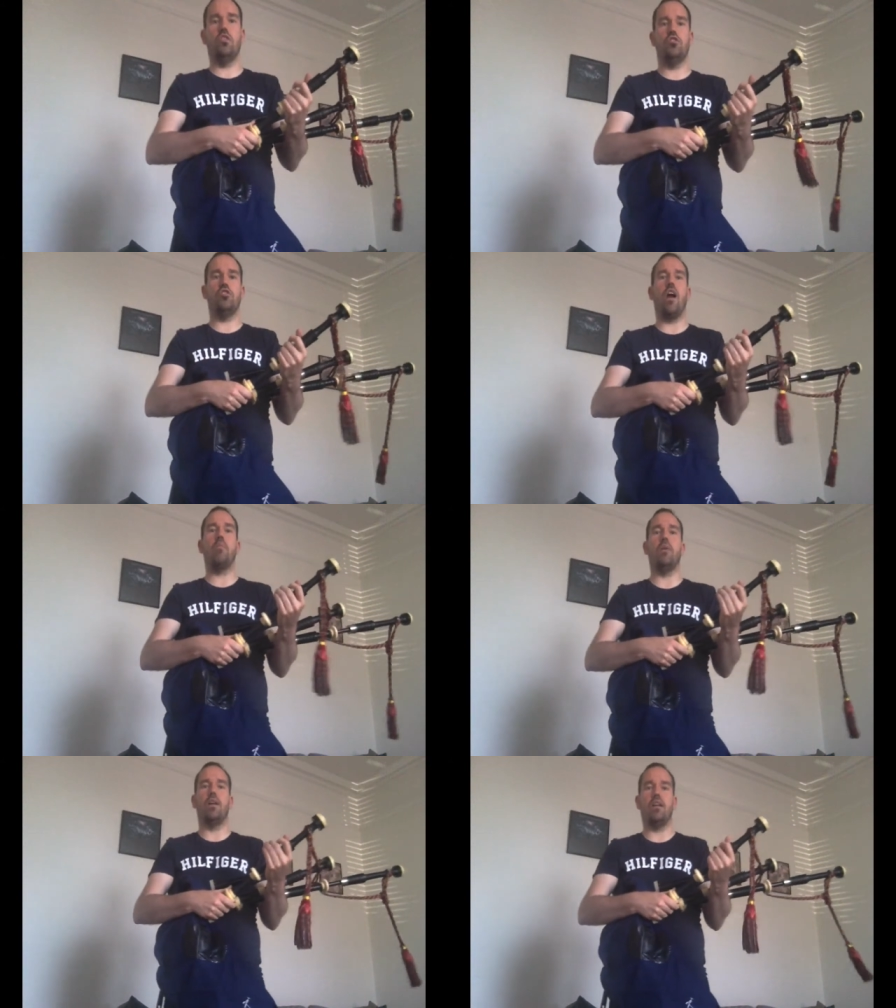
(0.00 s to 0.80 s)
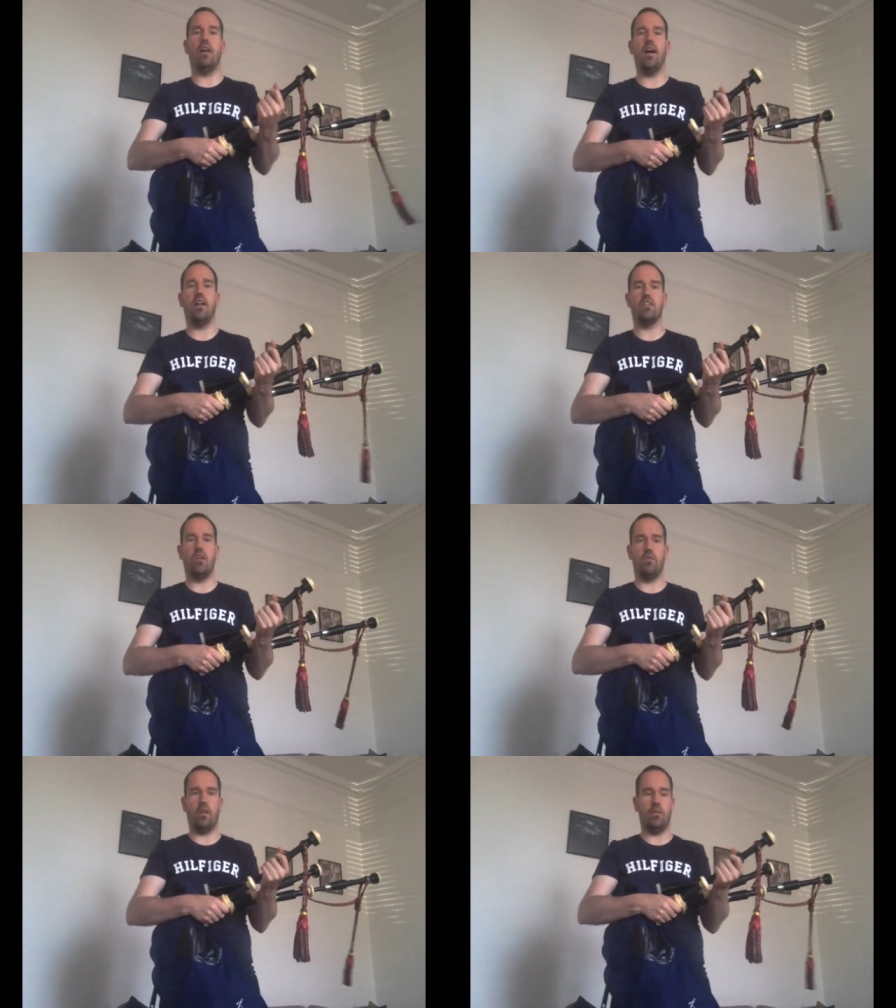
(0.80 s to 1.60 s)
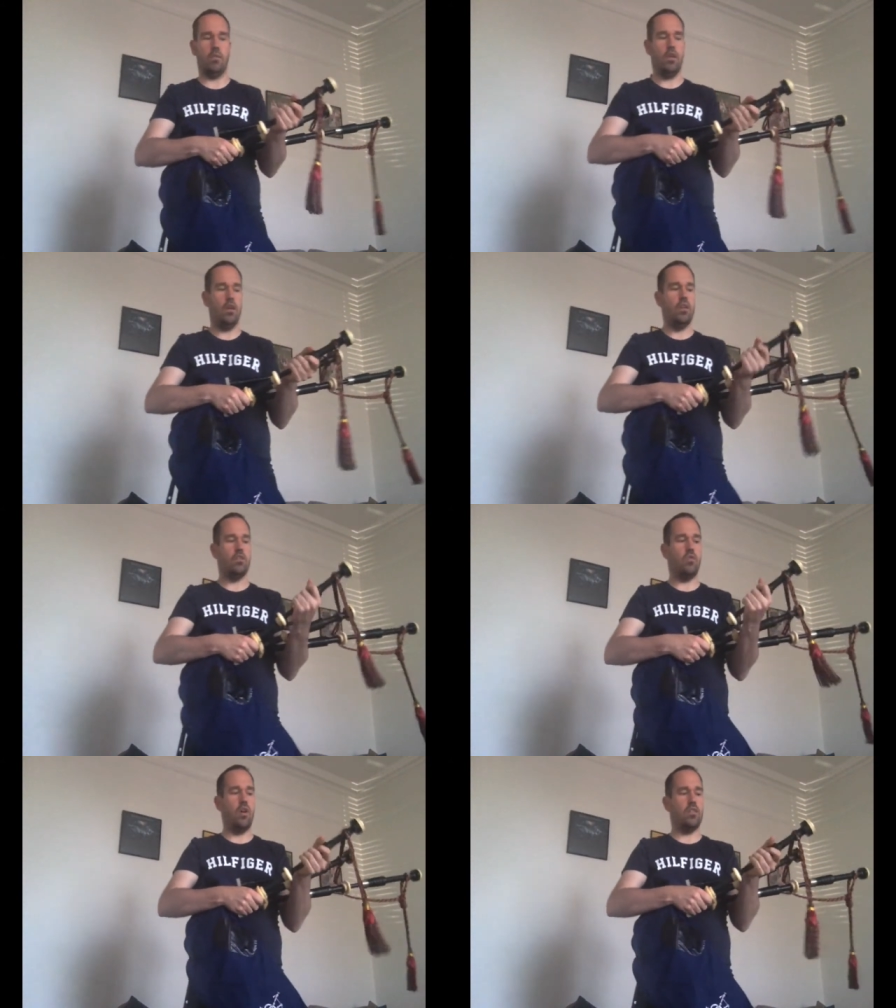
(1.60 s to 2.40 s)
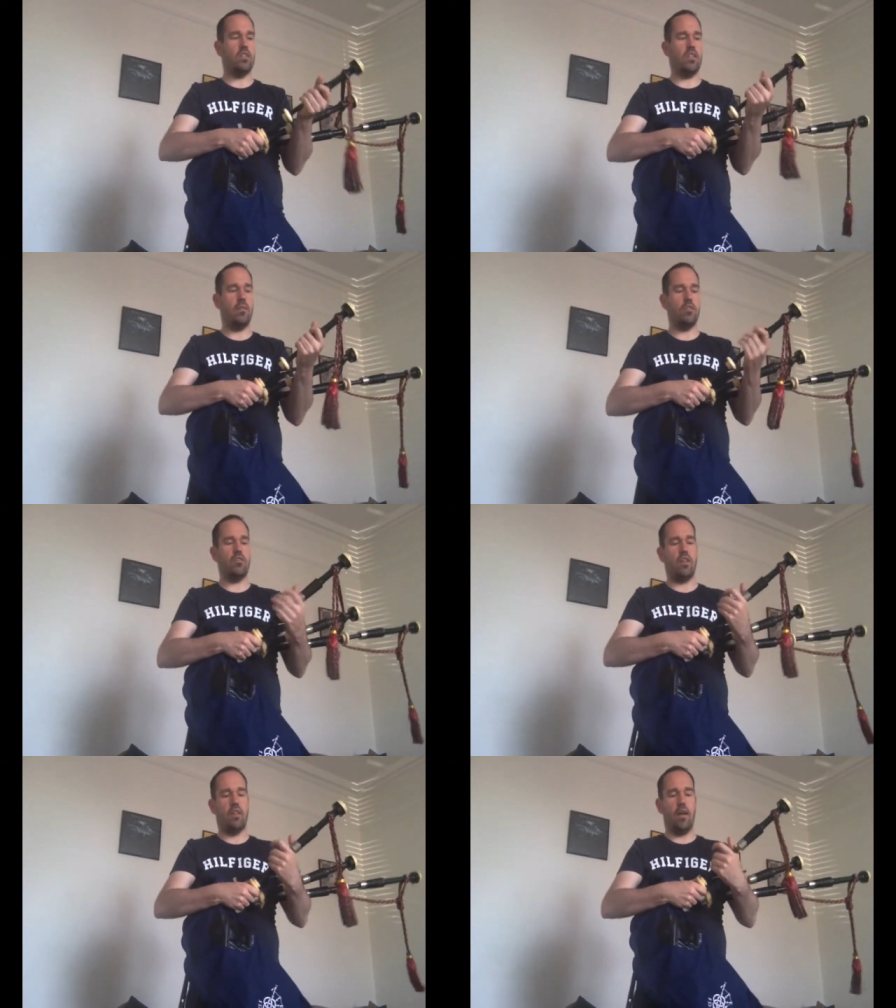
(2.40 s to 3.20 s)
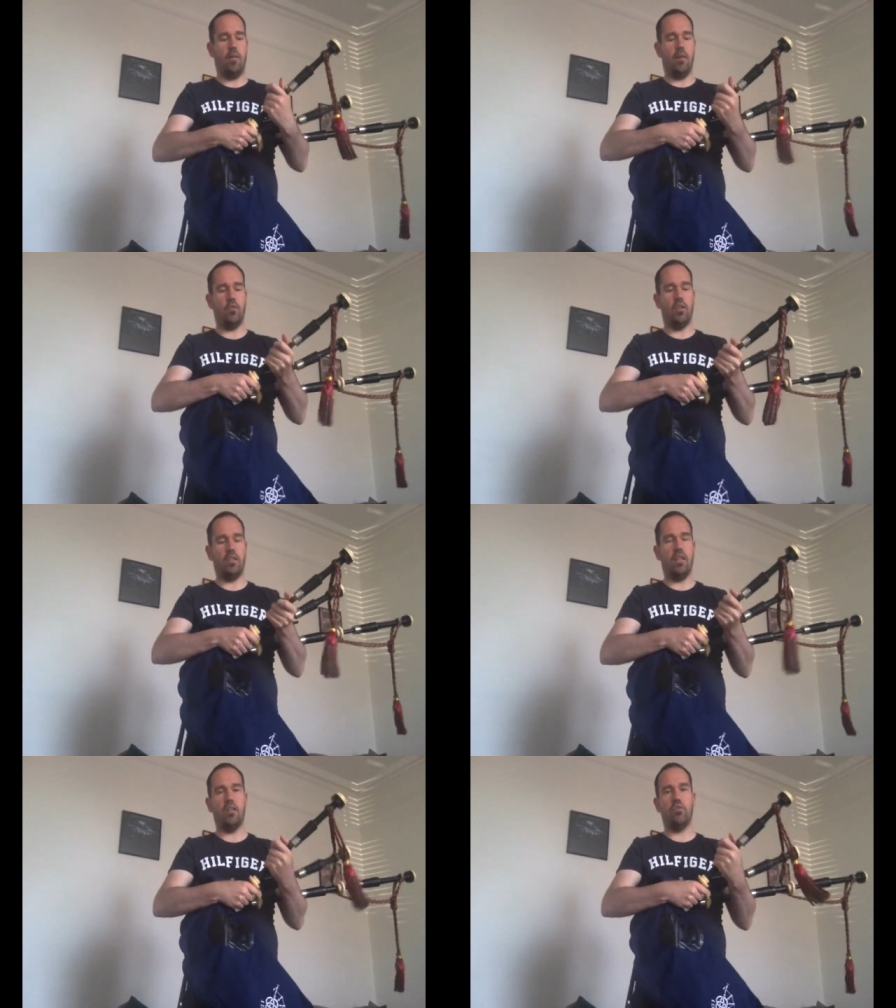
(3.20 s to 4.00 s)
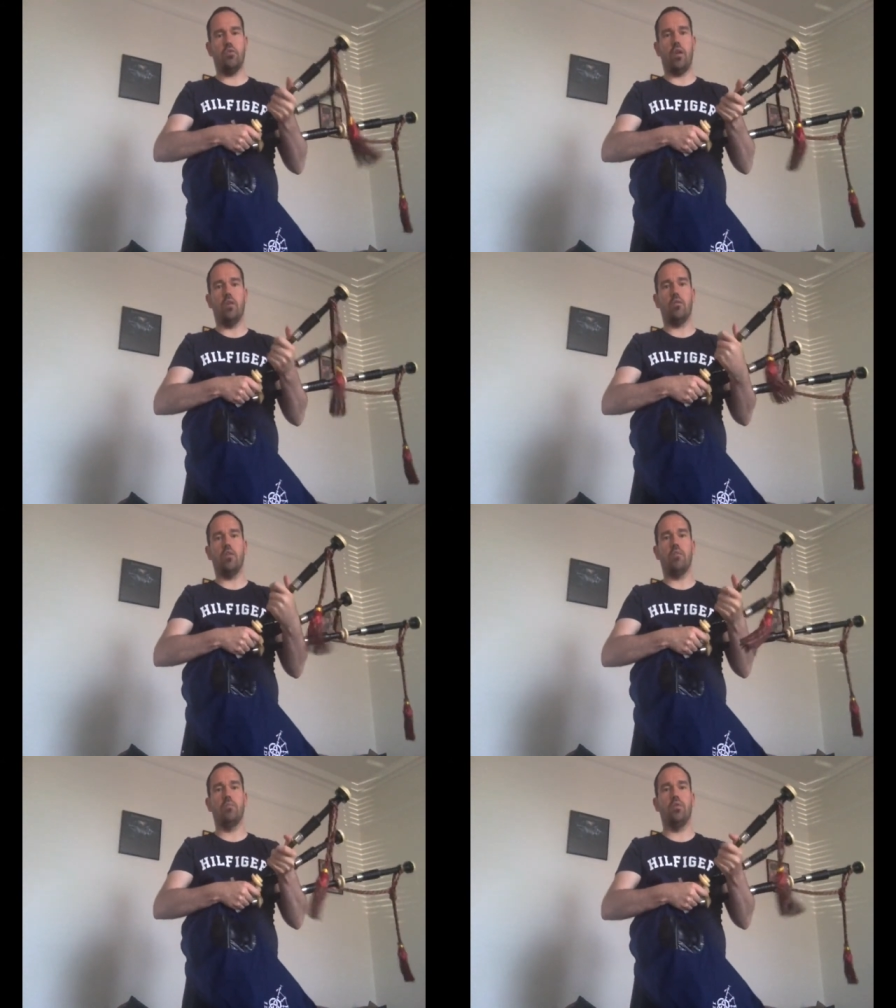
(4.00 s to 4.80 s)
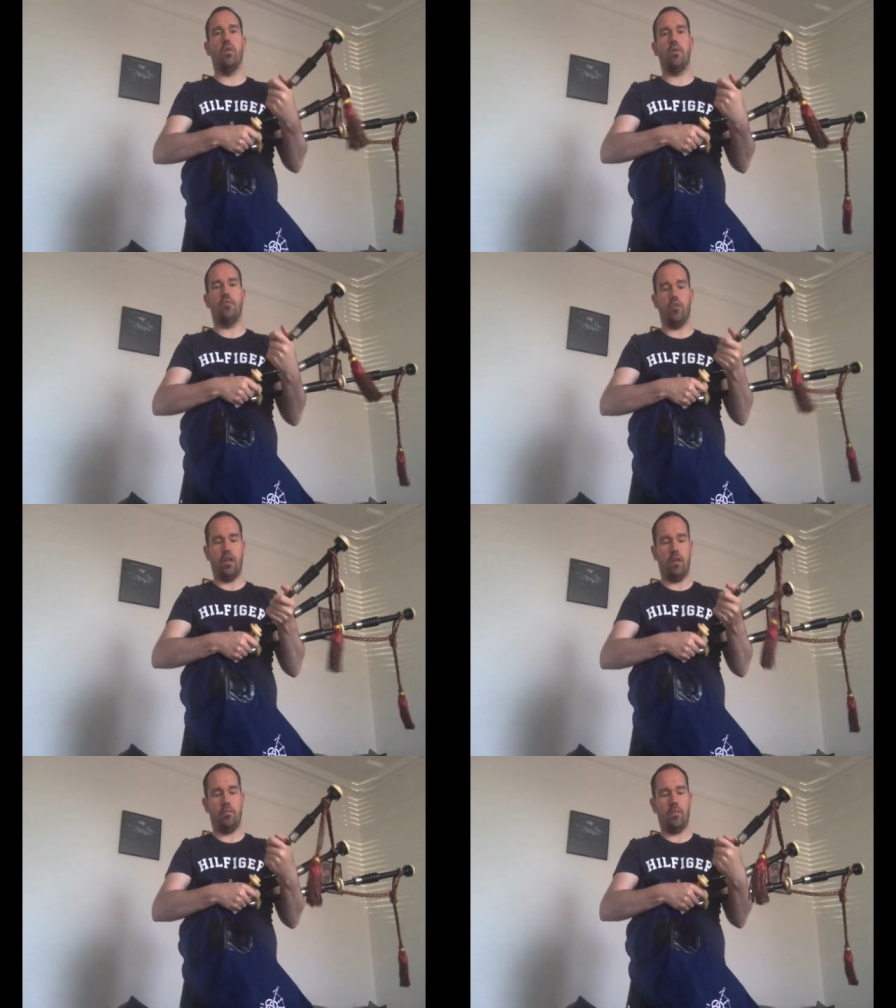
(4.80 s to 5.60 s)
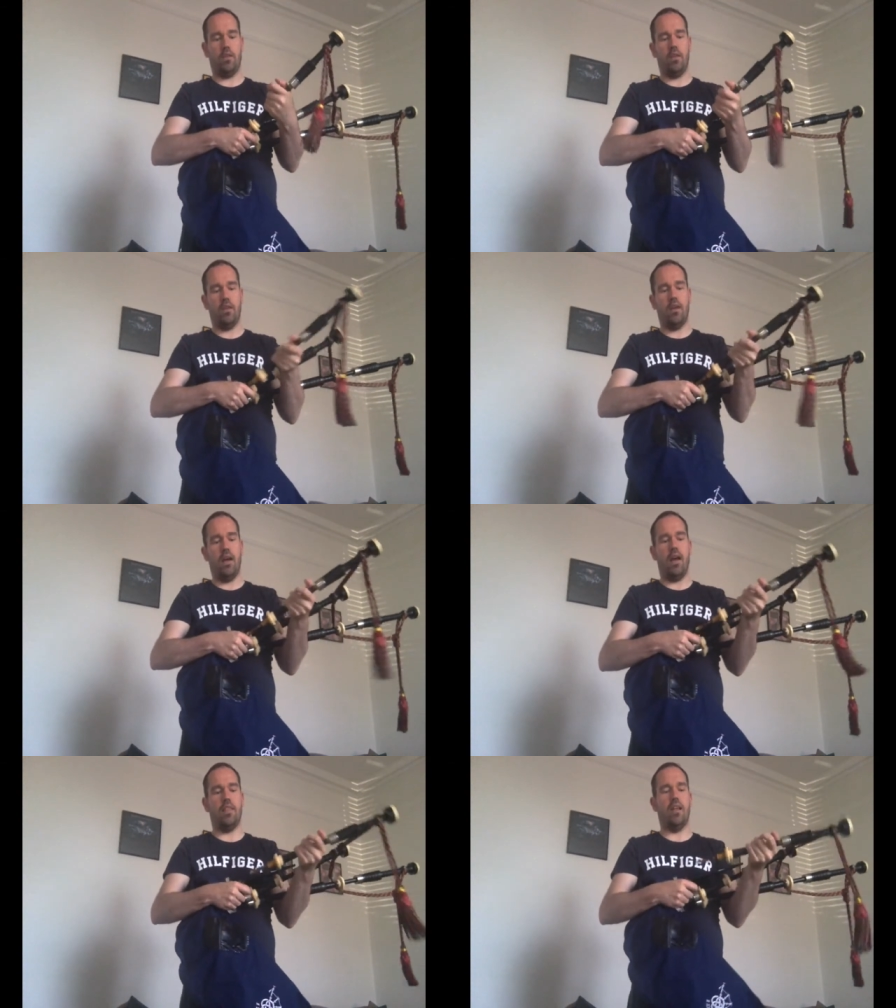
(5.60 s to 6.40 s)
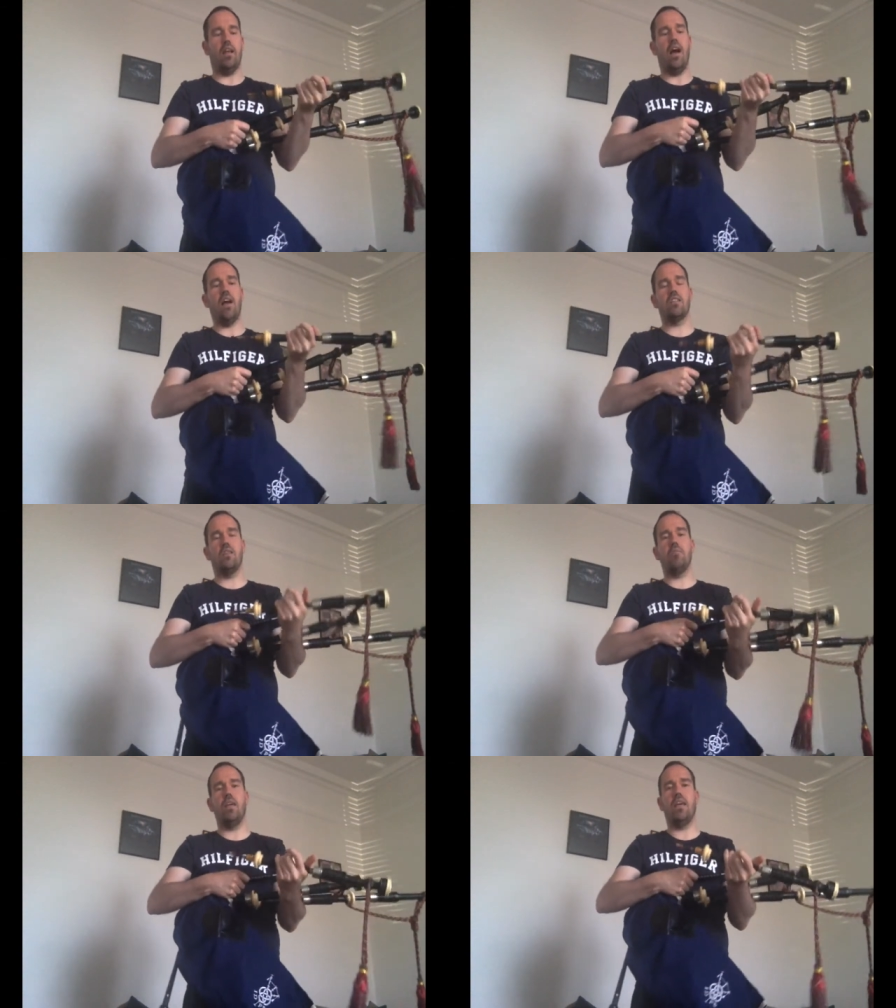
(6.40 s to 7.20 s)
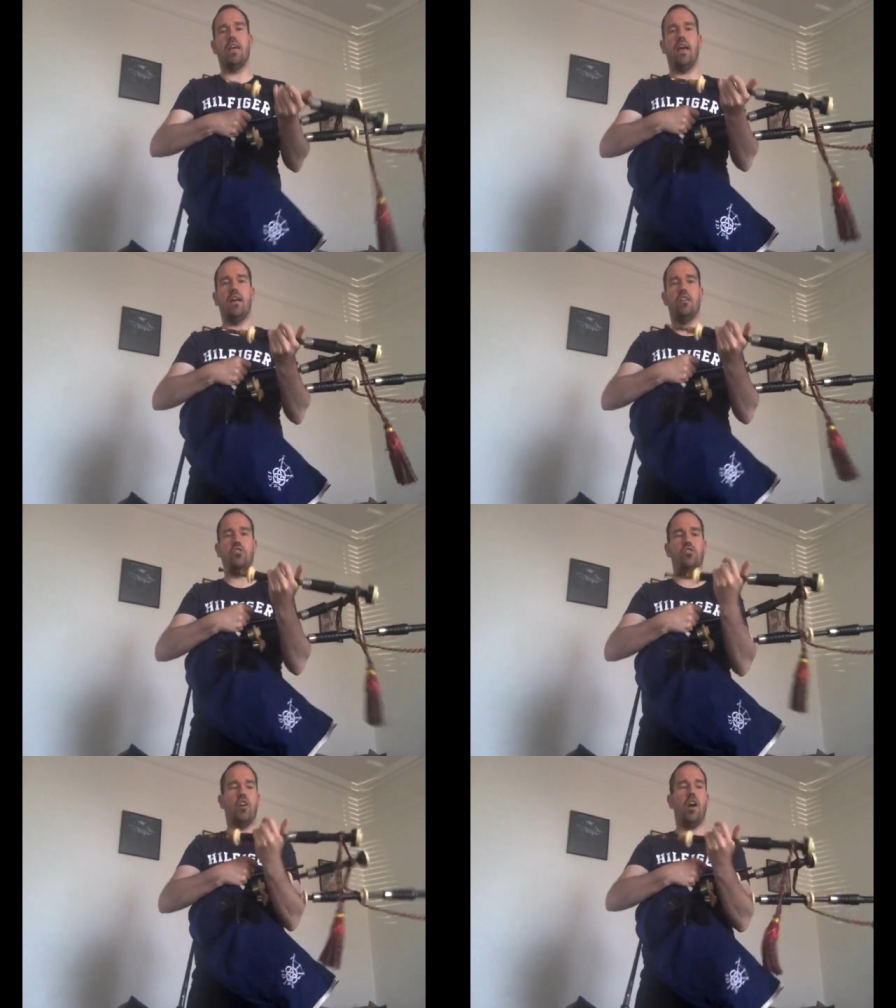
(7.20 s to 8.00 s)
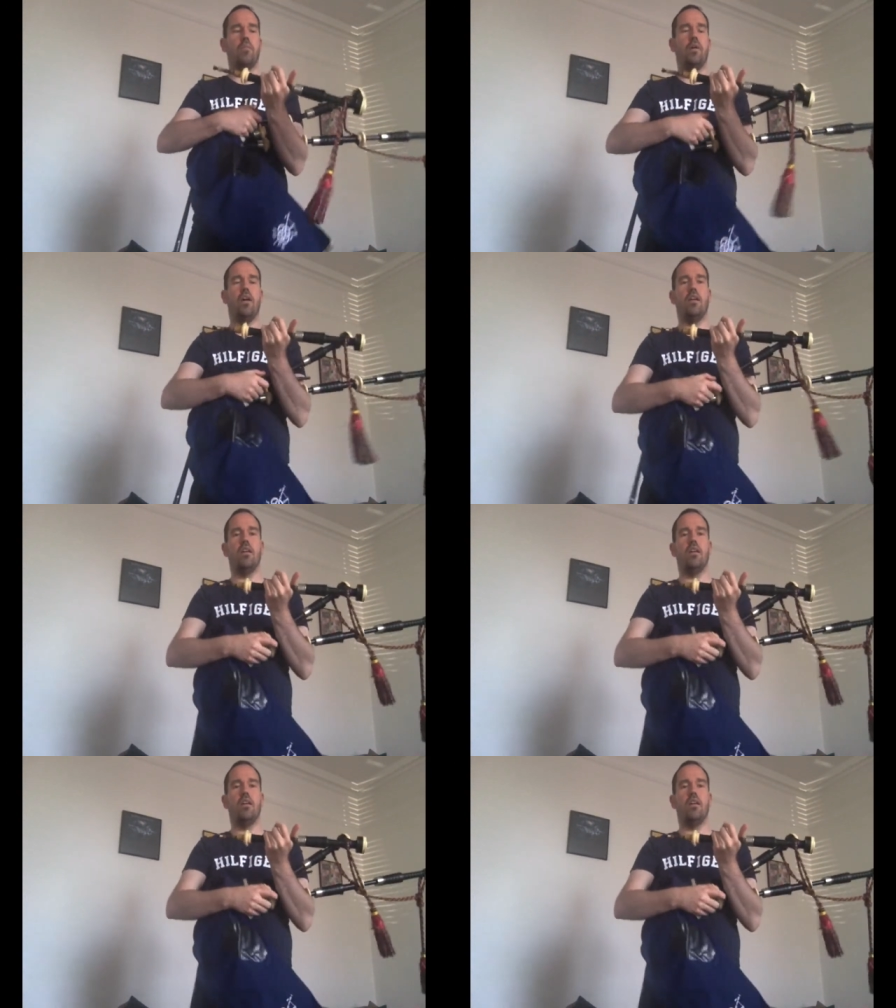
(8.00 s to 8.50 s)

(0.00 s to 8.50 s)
sharper and higher sounding. So I'll just demonstrate that. I'm going to take the drone out, I'm going to blow it for you, and then as I make it sharper,